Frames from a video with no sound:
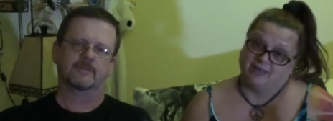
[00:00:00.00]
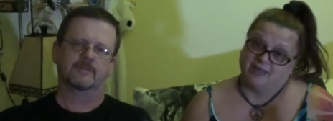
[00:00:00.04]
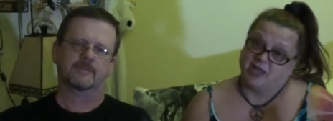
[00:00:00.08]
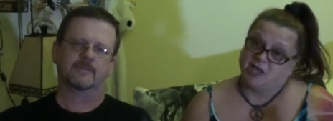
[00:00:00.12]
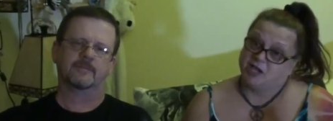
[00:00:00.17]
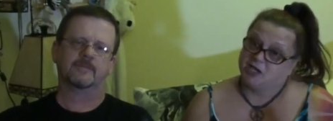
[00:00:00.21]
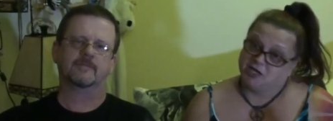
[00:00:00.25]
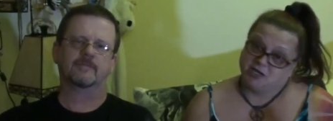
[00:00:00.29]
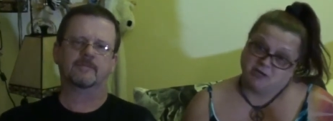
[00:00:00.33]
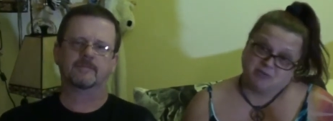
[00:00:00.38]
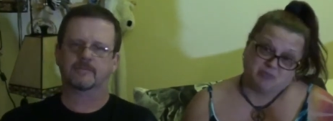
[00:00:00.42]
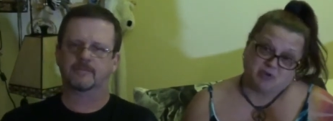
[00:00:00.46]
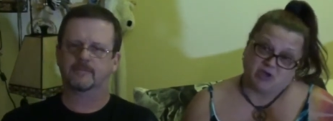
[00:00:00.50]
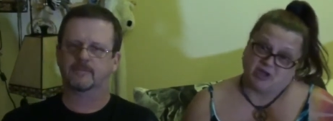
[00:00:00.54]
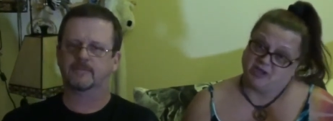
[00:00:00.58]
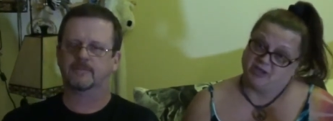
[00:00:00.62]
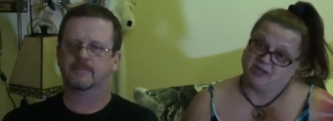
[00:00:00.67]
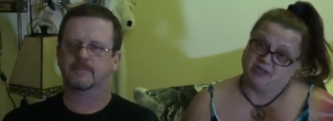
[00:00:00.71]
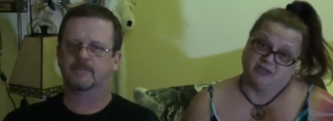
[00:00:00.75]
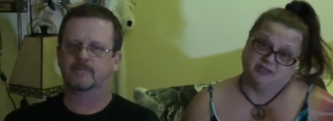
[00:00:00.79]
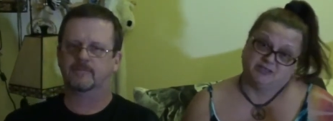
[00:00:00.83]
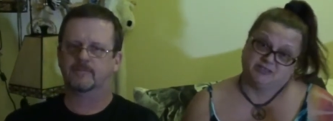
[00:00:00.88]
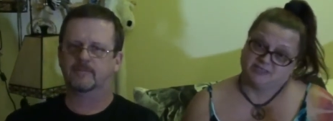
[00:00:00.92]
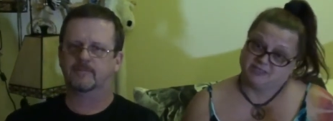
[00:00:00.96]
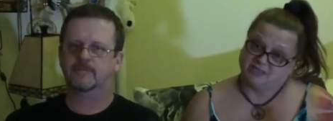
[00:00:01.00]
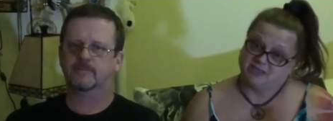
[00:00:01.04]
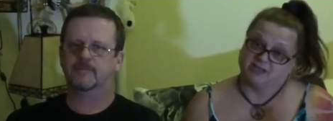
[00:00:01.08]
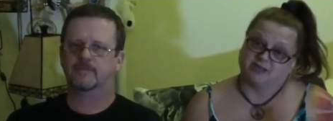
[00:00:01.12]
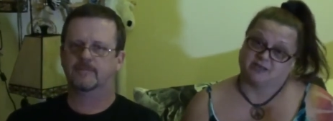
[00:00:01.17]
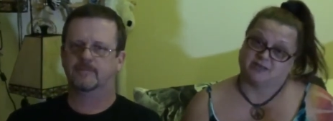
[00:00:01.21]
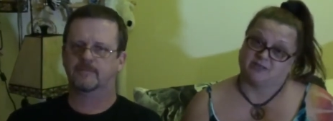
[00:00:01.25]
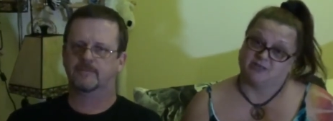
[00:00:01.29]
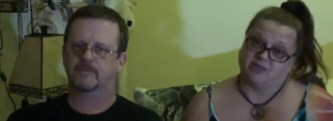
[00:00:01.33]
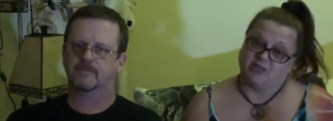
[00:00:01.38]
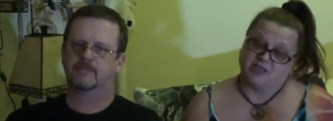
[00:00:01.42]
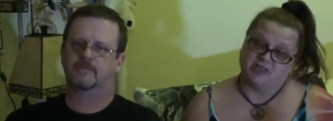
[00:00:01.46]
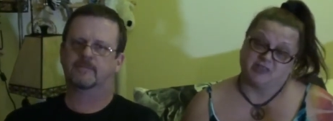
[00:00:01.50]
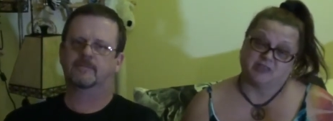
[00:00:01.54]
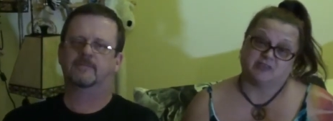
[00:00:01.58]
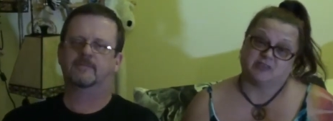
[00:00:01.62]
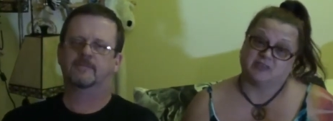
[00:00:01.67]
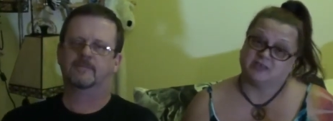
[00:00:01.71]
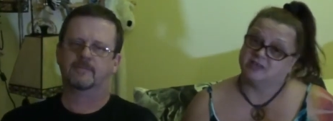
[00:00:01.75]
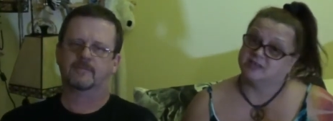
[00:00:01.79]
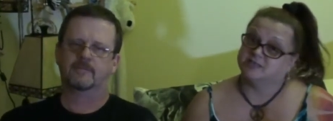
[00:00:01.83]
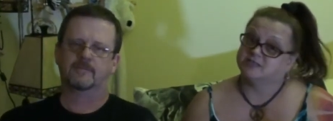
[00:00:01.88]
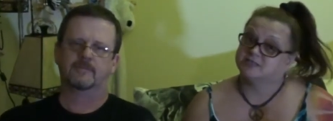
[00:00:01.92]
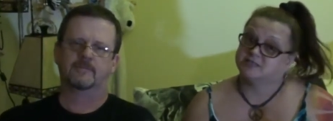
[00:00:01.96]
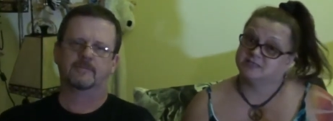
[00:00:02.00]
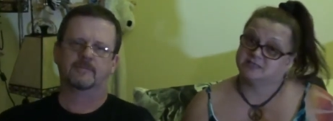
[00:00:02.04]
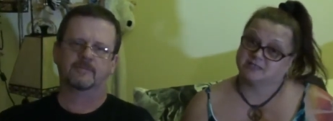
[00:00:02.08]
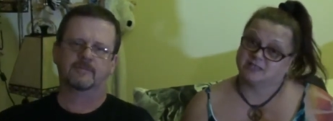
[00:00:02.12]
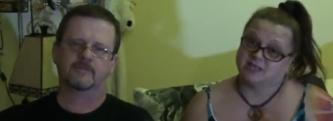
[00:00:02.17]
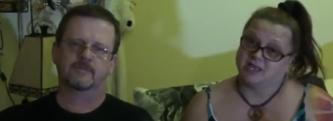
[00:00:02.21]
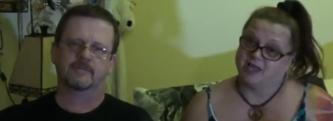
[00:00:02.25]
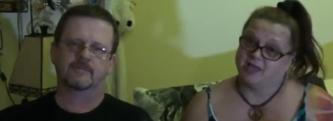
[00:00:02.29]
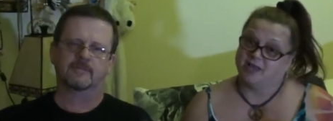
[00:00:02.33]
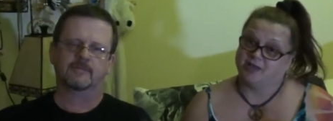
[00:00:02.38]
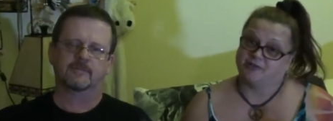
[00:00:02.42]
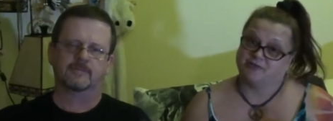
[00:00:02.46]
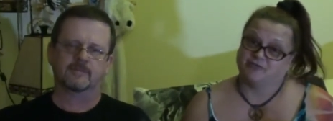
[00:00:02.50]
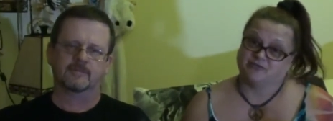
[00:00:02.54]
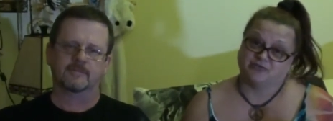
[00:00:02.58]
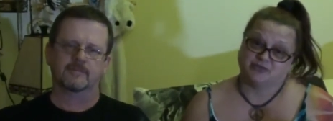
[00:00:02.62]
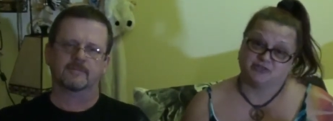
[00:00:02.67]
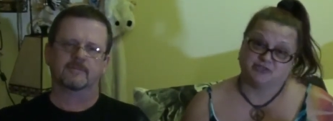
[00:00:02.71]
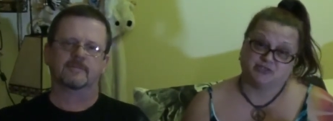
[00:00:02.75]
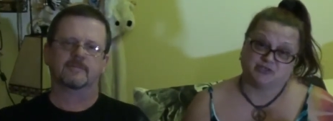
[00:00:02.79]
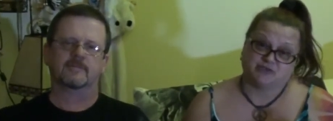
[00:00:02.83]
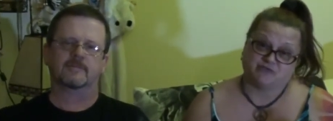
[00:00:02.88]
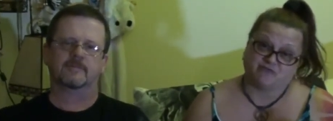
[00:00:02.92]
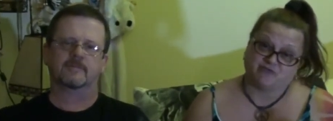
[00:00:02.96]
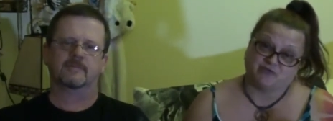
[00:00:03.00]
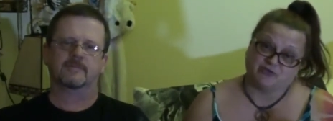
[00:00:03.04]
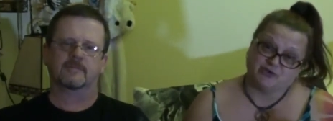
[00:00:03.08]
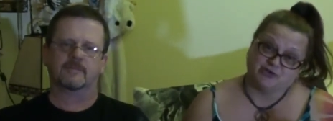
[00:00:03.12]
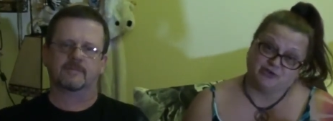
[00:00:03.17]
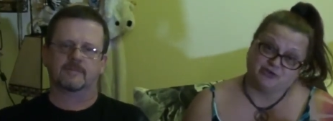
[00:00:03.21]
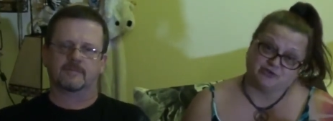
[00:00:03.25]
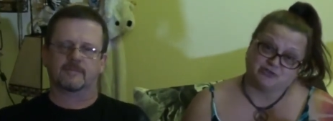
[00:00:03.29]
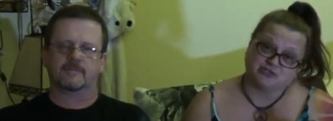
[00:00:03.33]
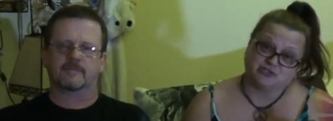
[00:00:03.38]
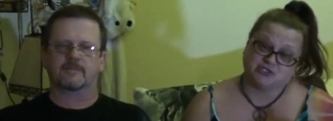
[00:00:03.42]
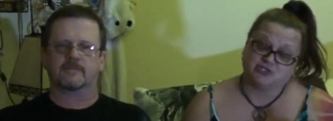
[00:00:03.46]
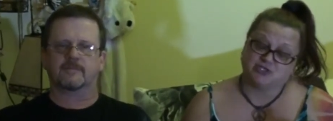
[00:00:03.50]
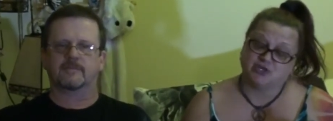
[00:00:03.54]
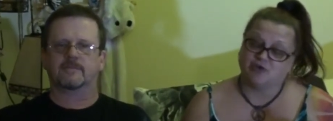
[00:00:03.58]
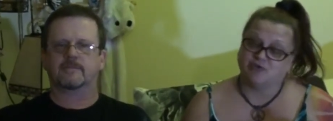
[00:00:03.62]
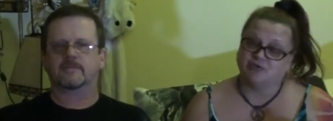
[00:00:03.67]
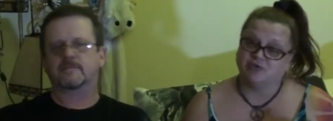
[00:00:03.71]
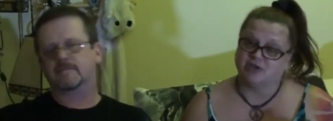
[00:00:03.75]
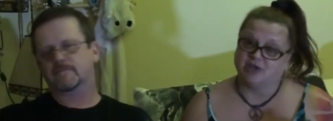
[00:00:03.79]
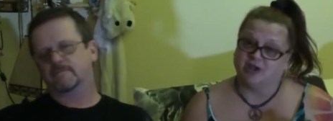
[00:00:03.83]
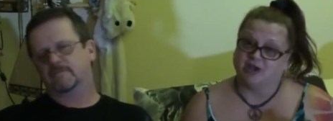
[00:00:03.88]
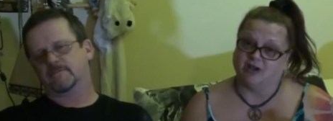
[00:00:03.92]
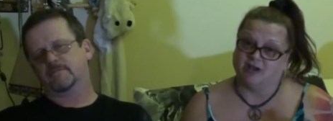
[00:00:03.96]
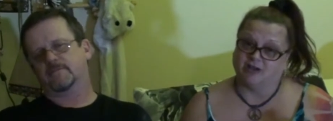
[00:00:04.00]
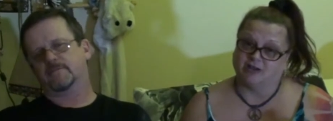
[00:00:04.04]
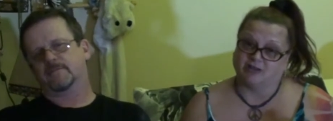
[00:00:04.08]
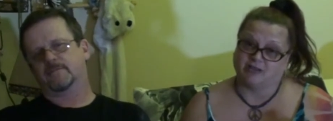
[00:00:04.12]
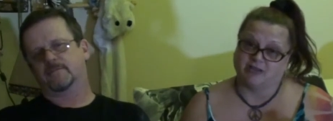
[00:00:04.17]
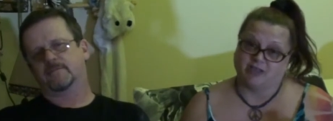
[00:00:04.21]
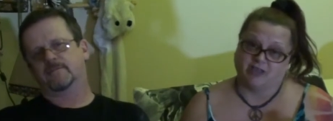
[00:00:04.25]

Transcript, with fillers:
Speaker 1: anybody sick like this. And Christopher, you're so young,